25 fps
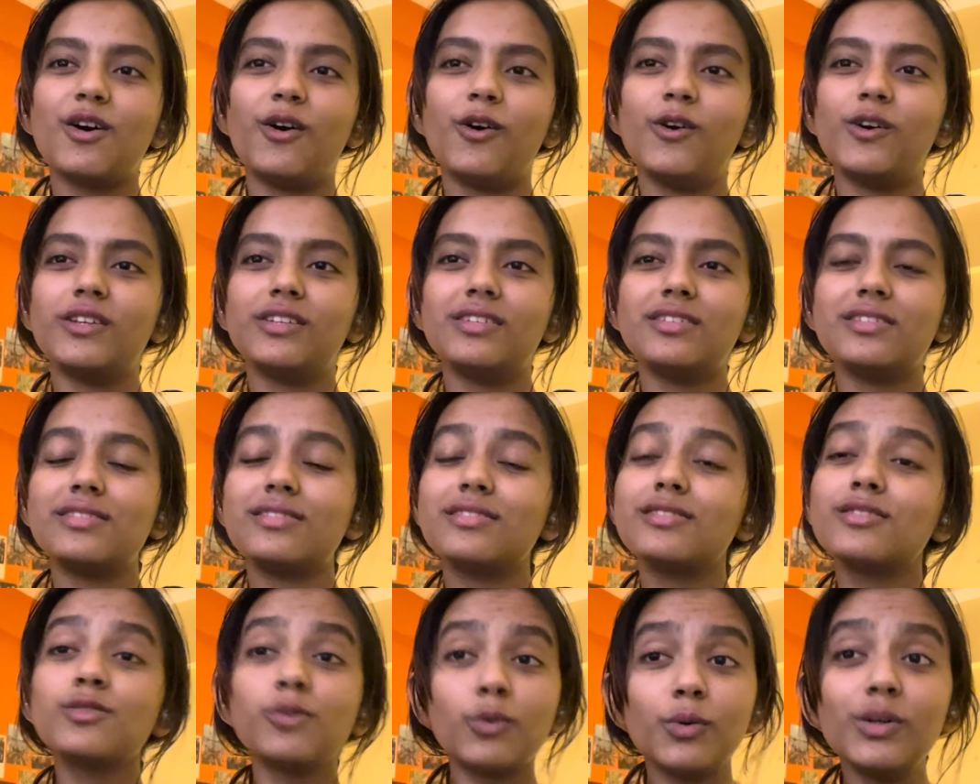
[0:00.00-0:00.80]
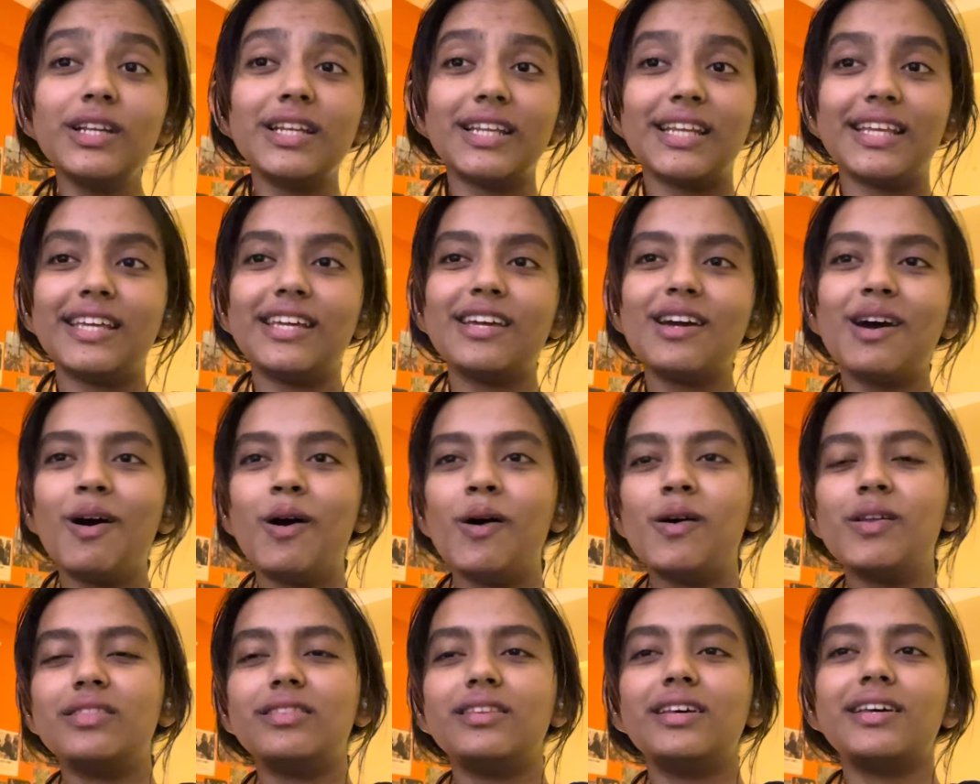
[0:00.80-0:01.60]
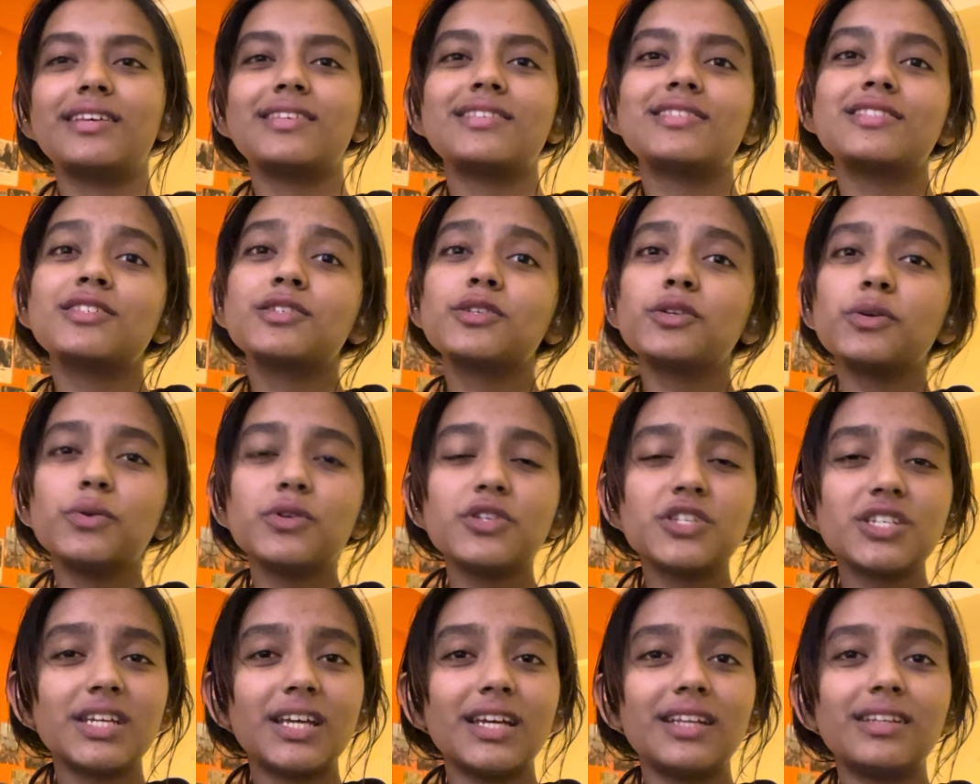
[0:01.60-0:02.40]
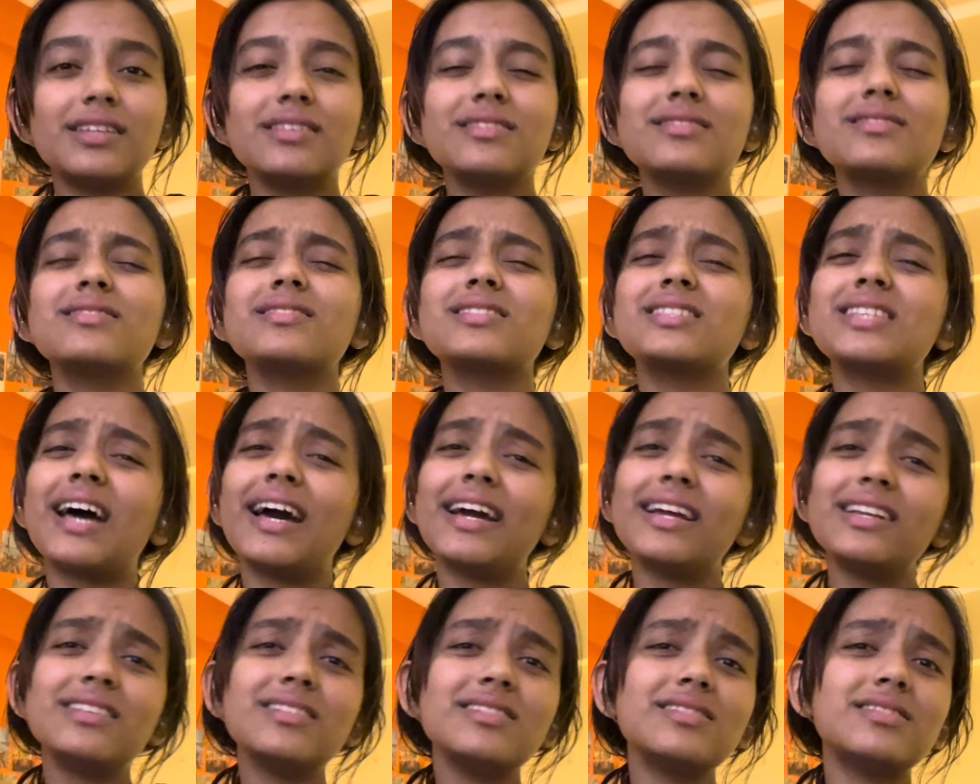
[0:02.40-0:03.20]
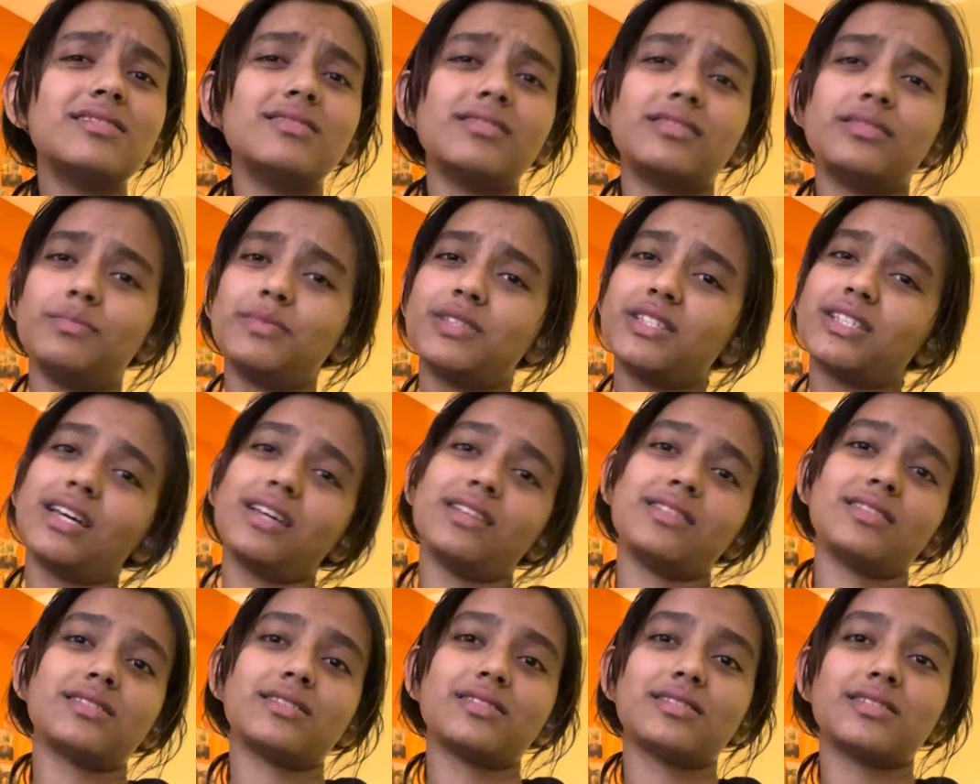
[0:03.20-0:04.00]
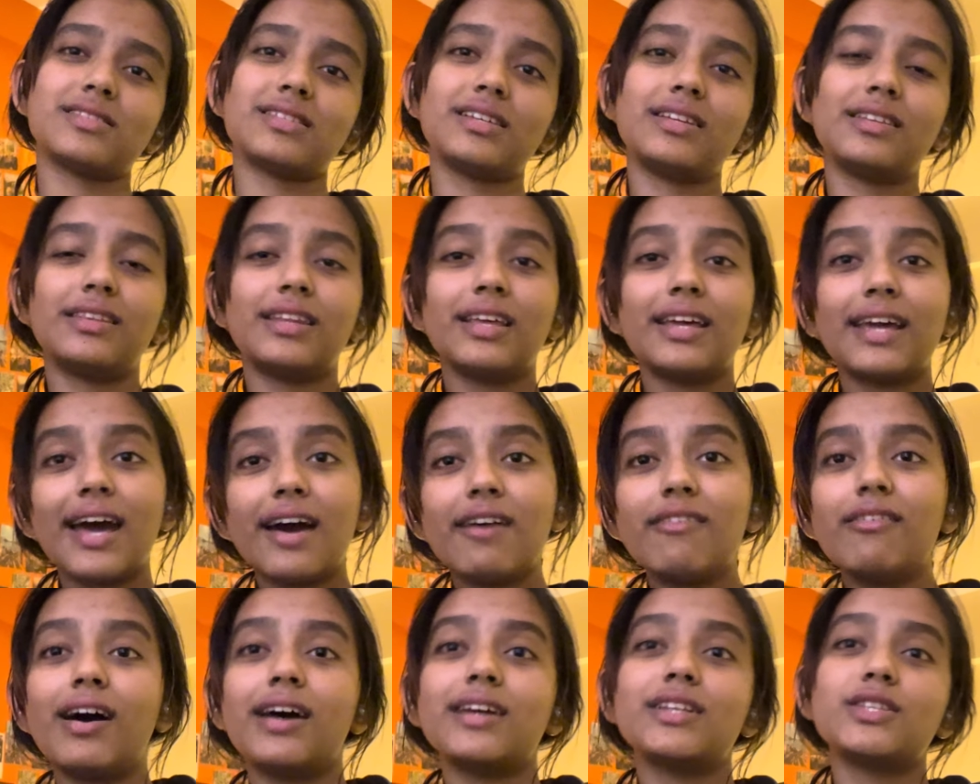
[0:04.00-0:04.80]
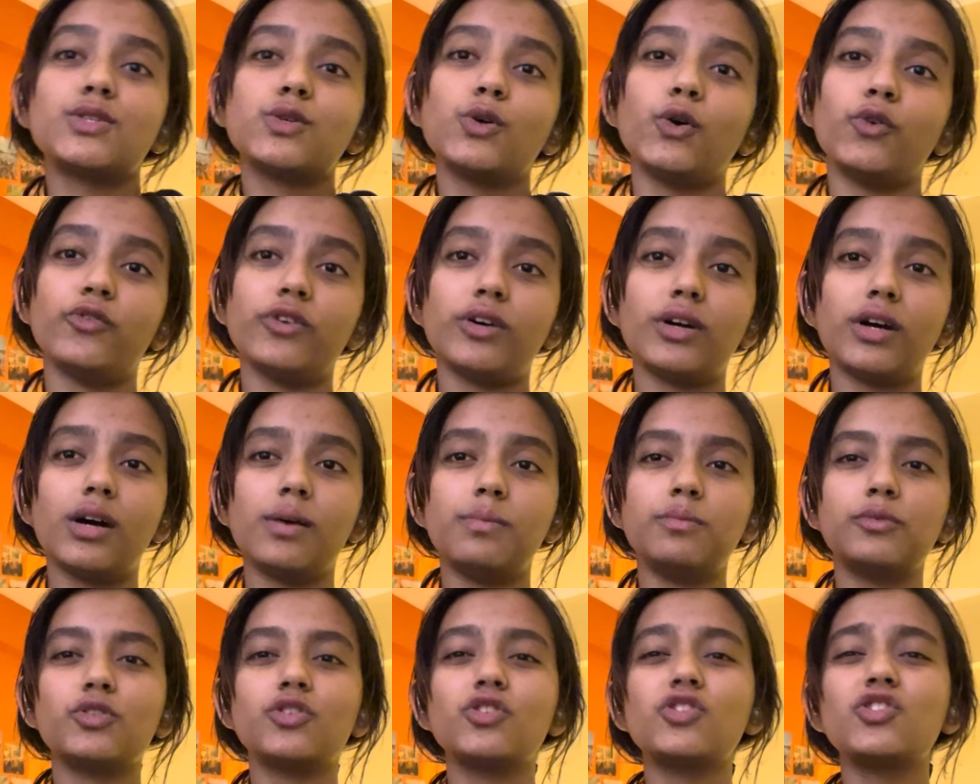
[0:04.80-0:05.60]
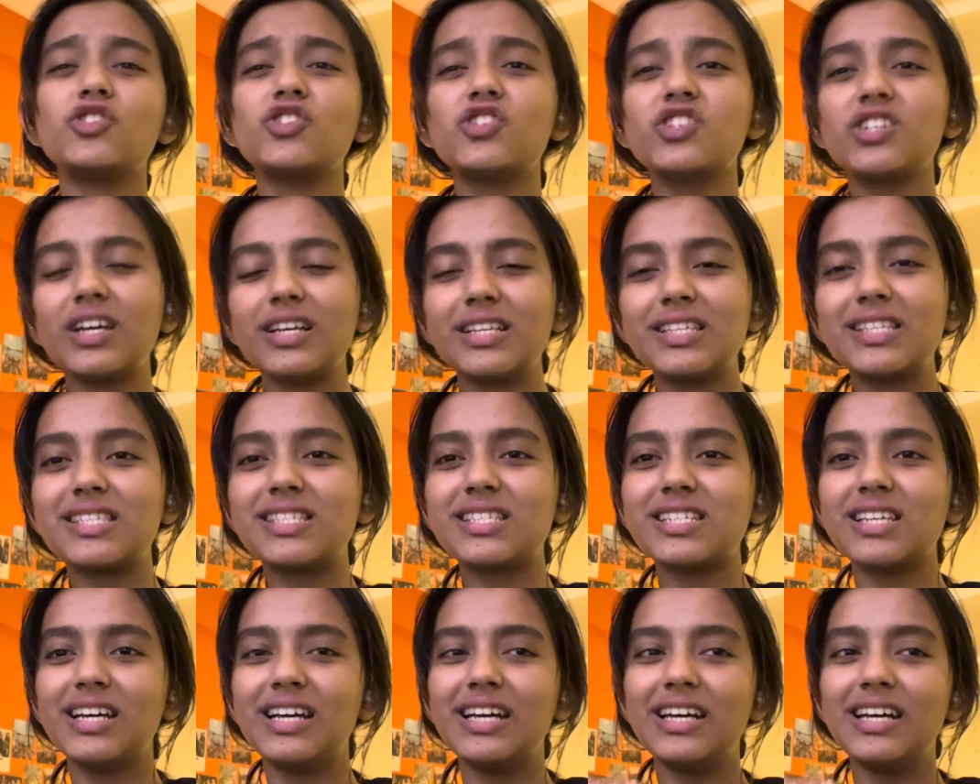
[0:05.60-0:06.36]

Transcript: on solely on the excruciating societal circumstances that they have had to overcome to just